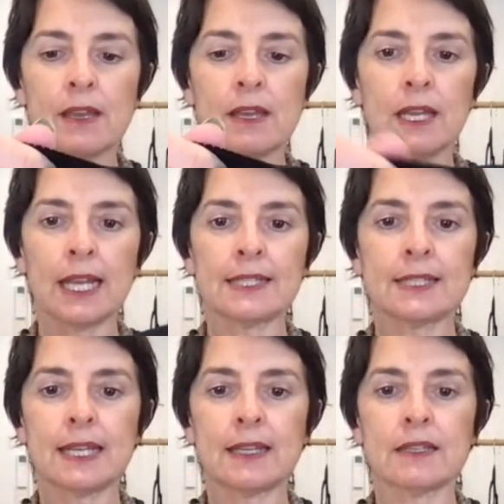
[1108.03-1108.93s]

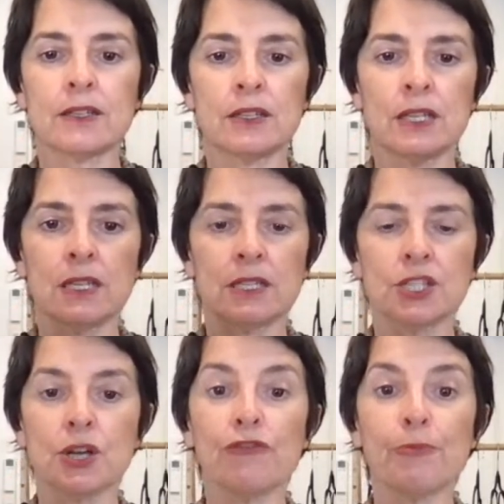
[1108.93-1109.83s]
elastic
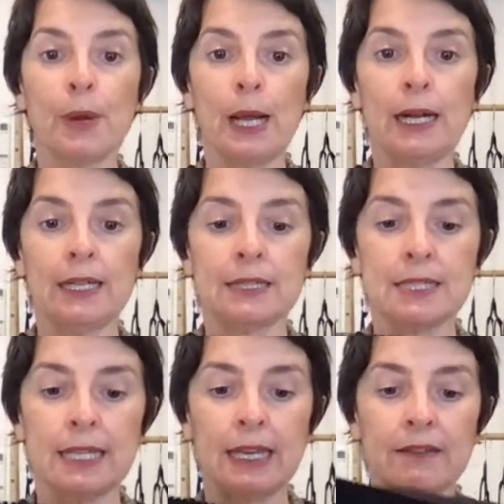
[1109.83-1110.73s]
shelf bra
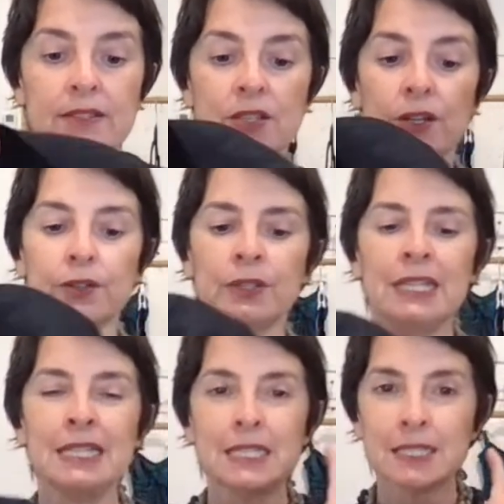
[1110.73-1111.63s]
underneath. So
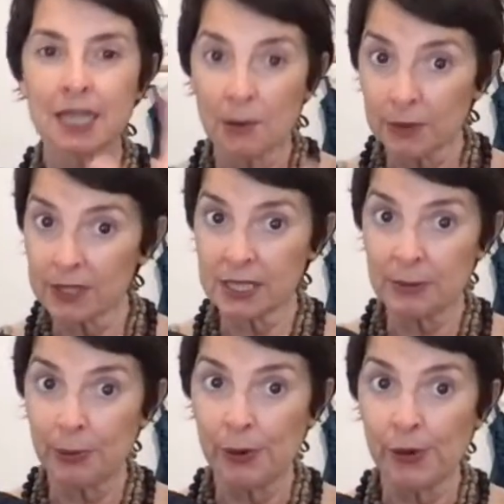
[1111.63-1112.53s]
double the
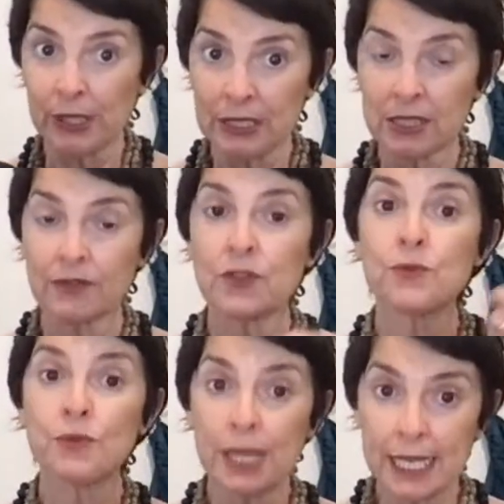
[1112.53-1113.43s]
support. So if you
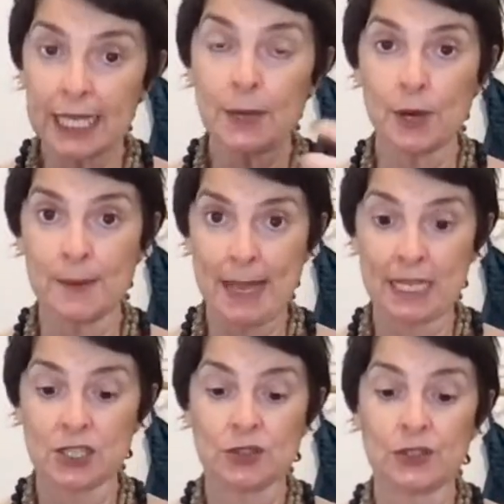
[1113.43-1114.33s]
really want to
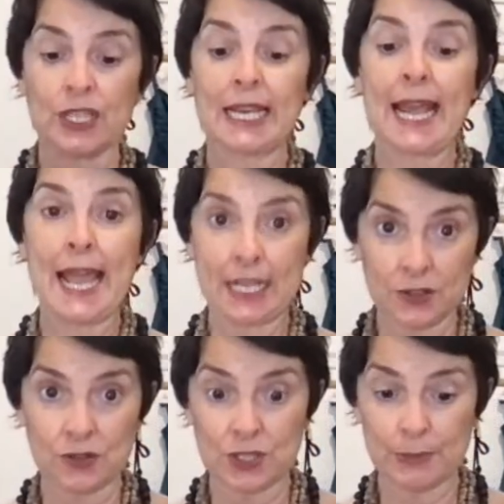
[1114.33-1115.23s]
make sure you get
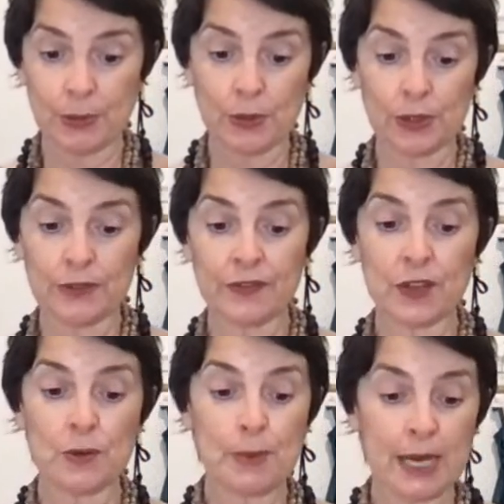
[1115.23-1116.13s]
extra support for
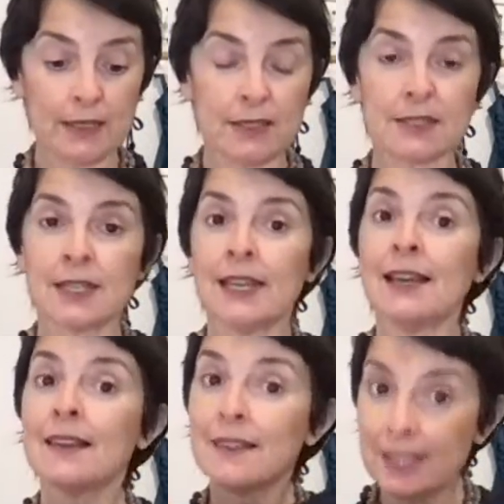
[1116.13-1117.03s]
your bust,
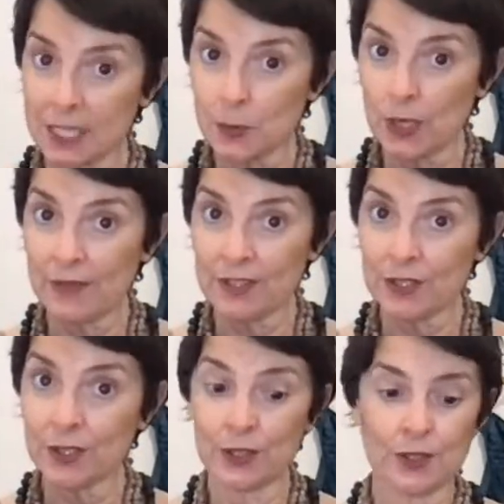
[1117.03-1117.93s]
this will give it
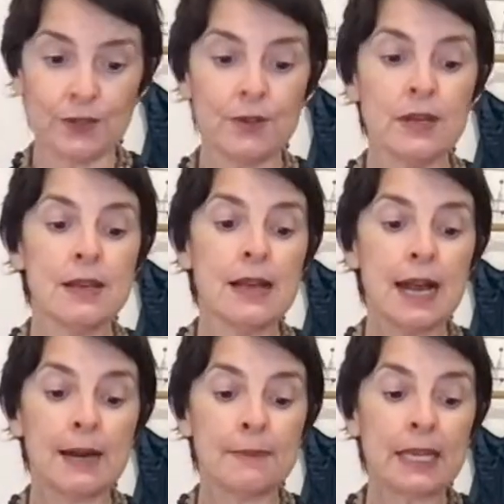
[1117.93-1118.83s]
to you.
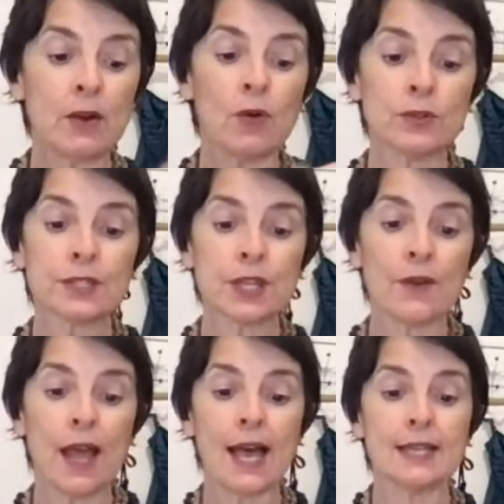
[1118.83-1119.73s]
It also
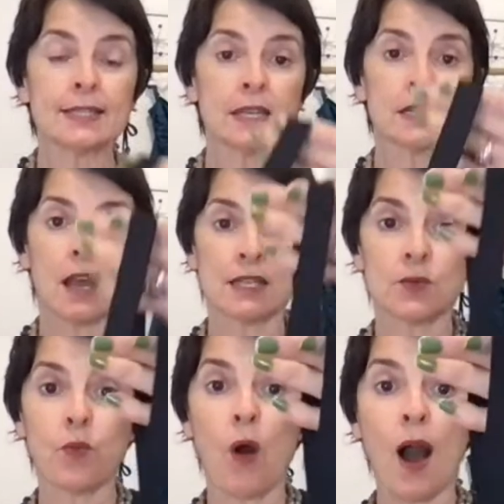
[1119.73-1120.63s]
has nice
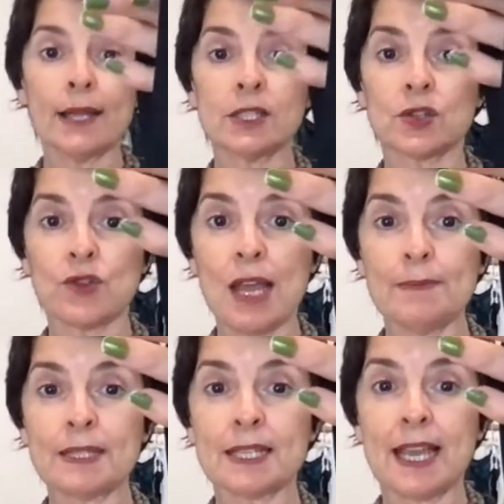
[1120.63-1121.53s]
wide
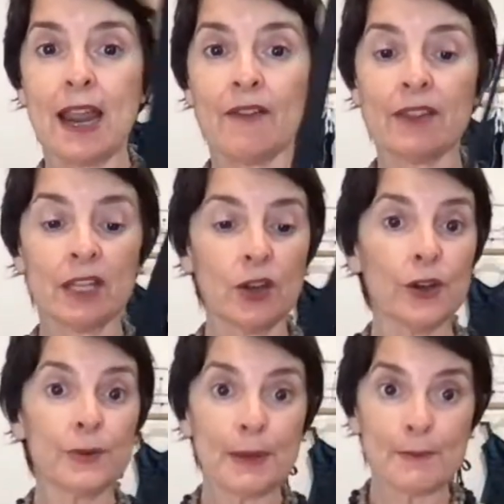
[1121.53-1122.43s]
straps to carry the
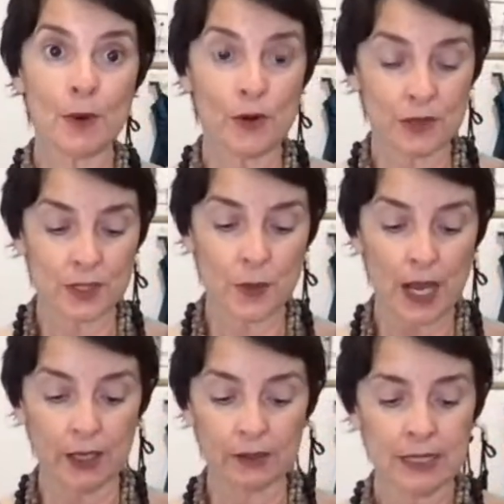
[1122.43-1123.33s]
load a bit more as
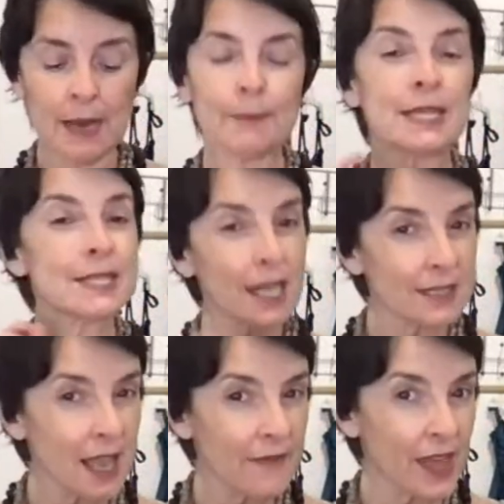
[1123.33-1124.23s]
well, but it
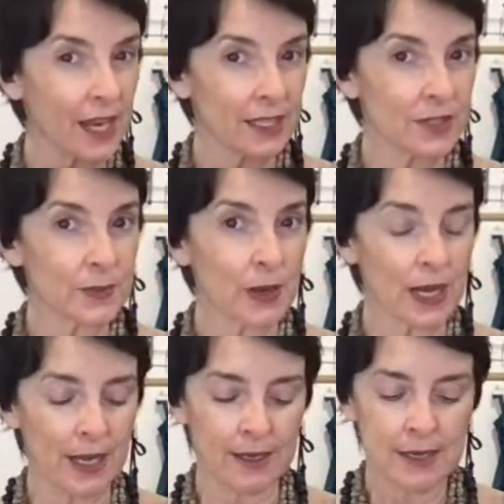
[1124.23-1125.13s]
does have that
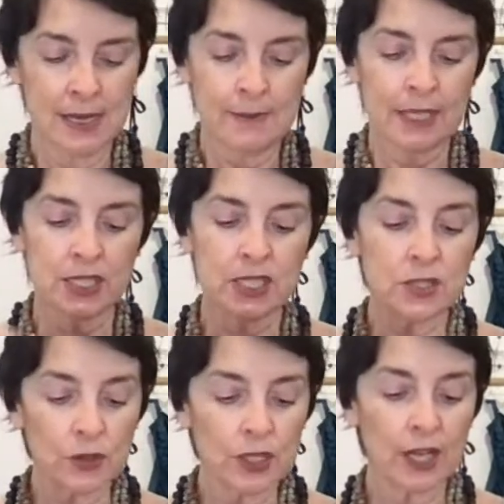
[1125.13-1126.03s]
underwire. But I just
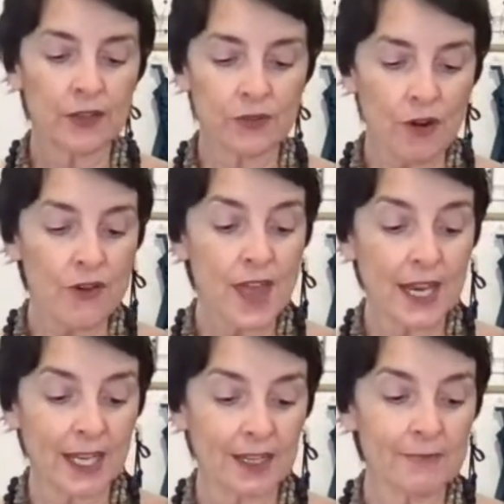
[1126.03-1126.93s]
thought I'd throw that
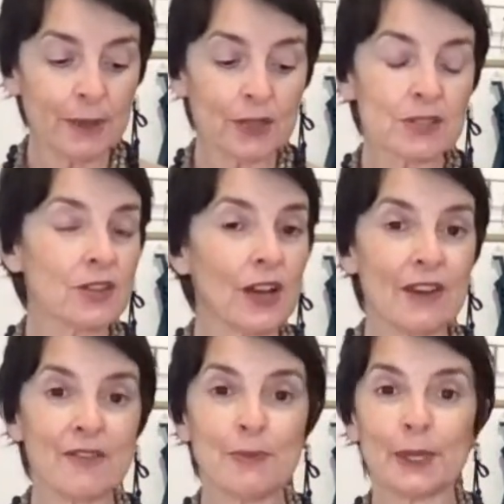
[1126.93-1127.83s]
in because not
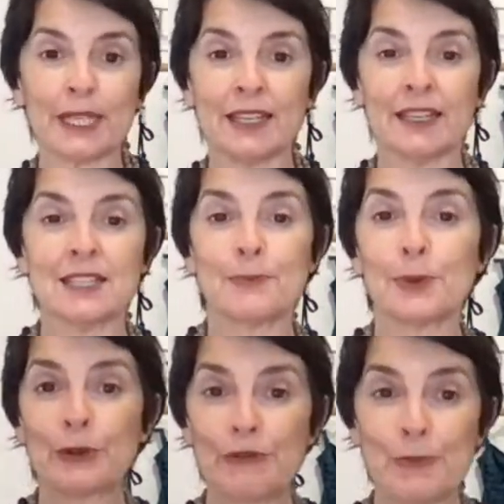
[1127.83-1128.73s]
everybody is
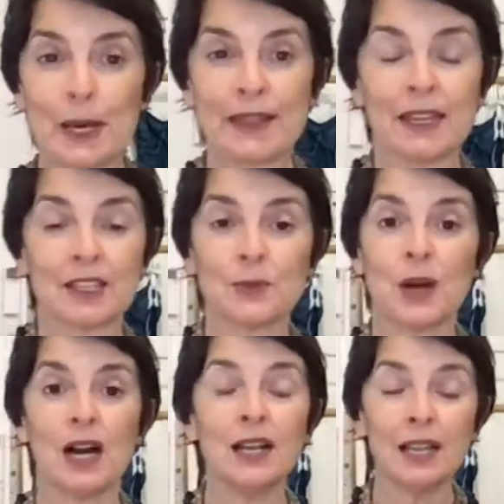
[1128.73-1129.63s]
put off by the
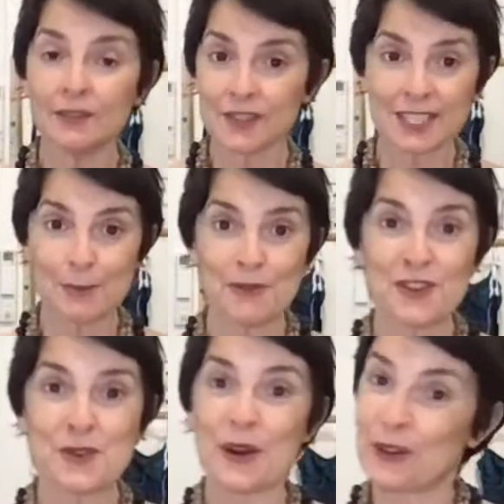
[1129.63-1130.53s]
underwire, and for some of
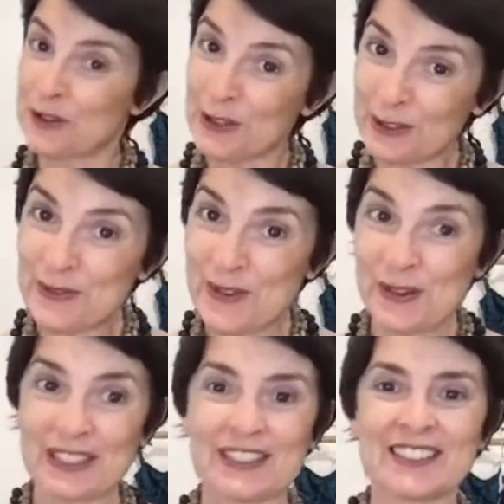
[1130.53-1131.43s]
you, I know you look for
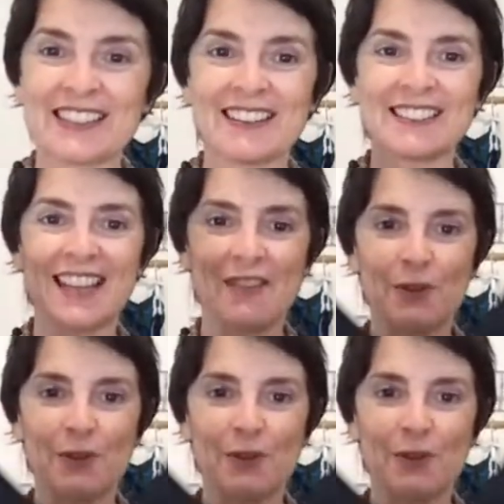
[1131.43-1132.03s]
it, so it's nice to have